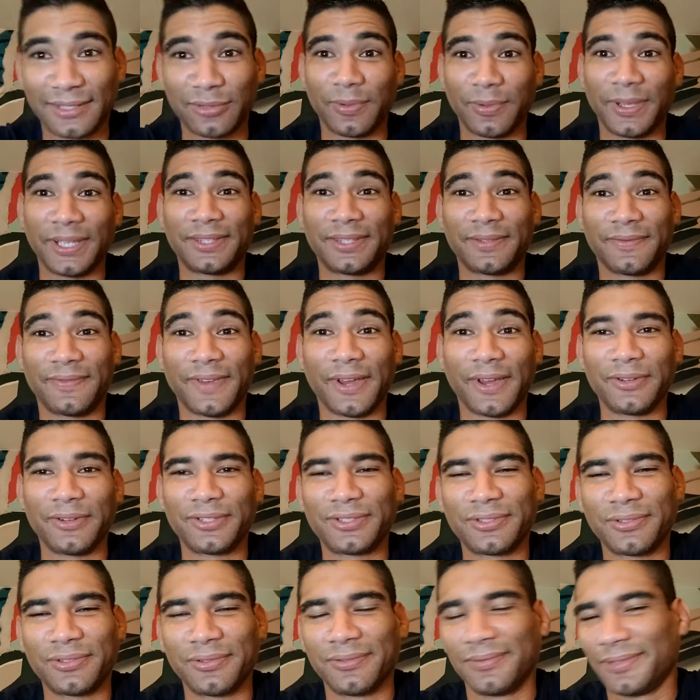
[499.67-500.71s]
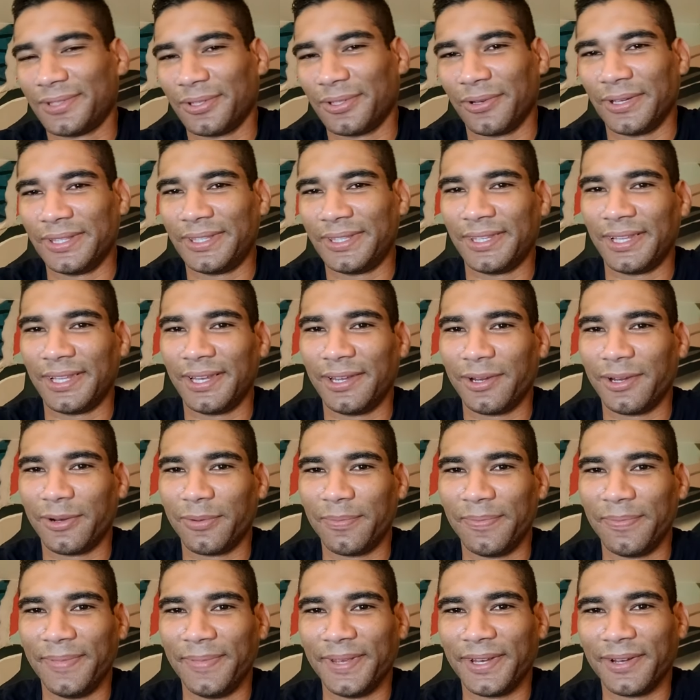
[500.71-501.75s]
weight very soon. So I did a little
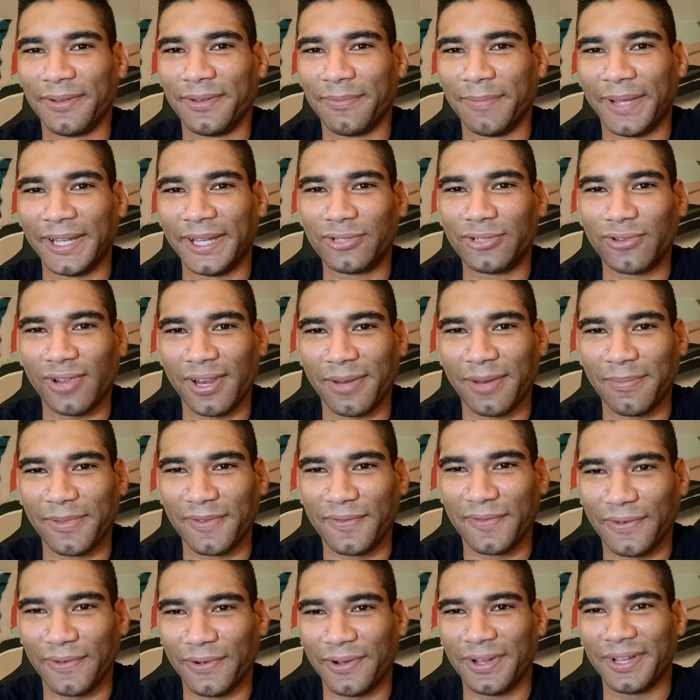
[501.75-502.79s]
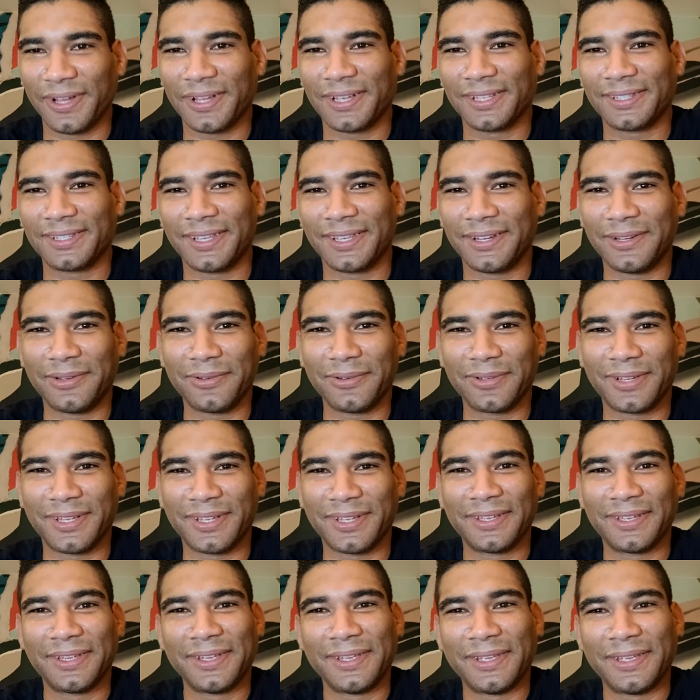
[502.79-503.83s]
bit of my training before because I know
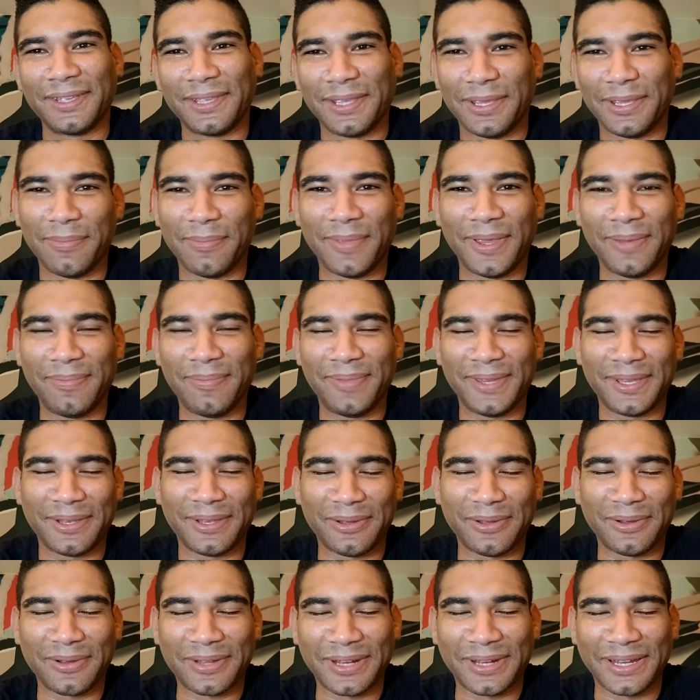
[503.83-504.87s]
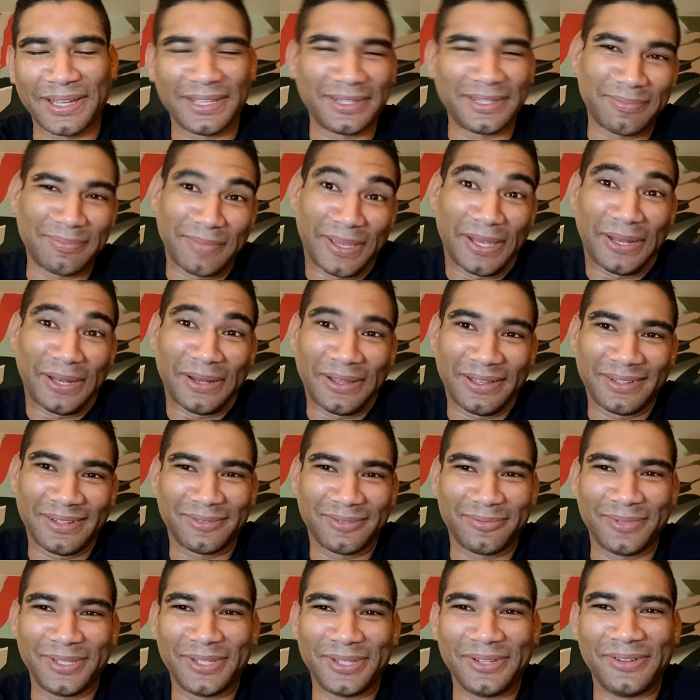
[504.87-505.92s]
that it may be a long night, may not.
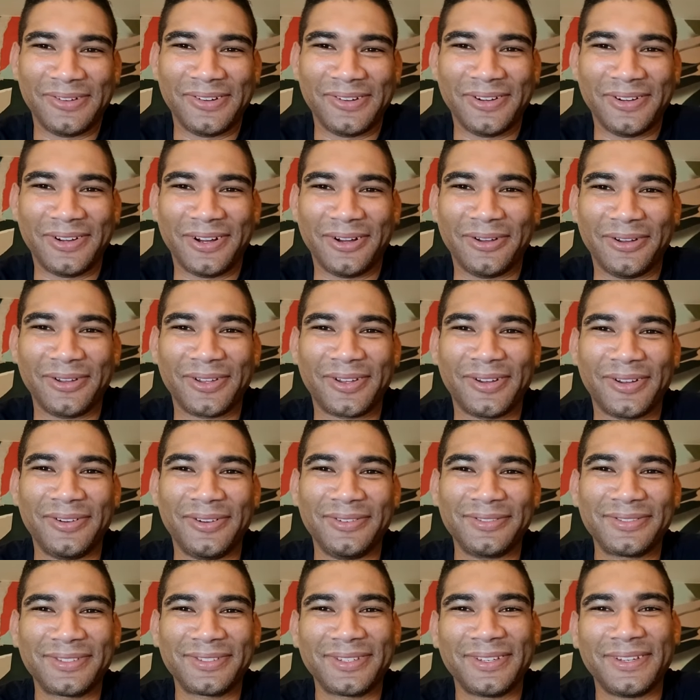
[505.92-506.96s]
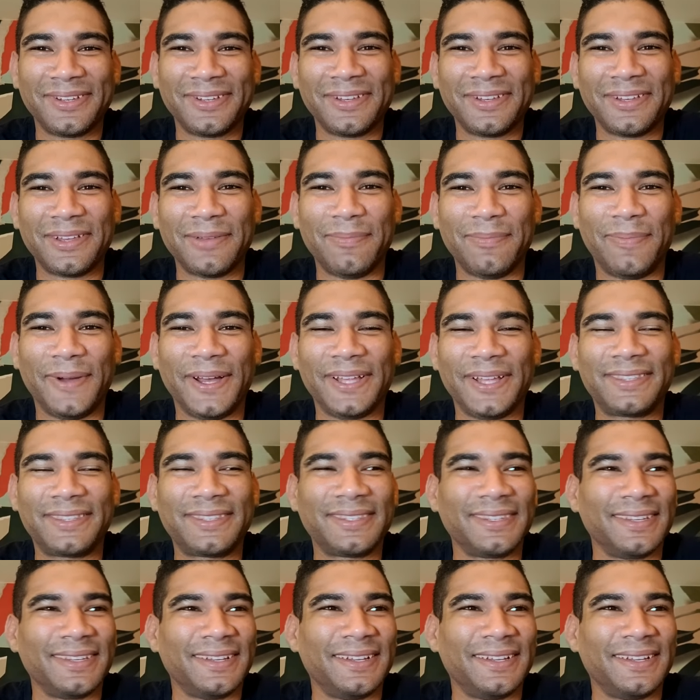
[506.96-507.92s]
We don't know how it goes. But